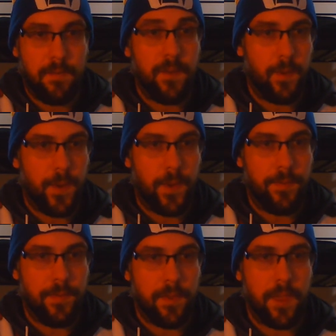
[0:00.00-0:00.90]
fueled
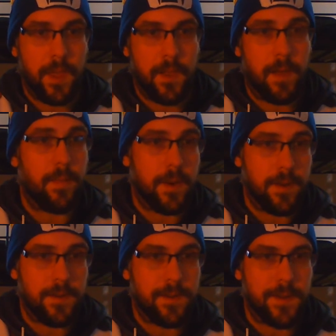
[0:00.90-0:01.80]
the lumber
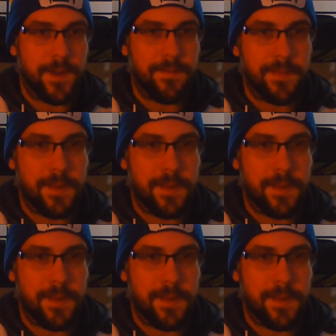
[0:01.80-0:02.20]
industry.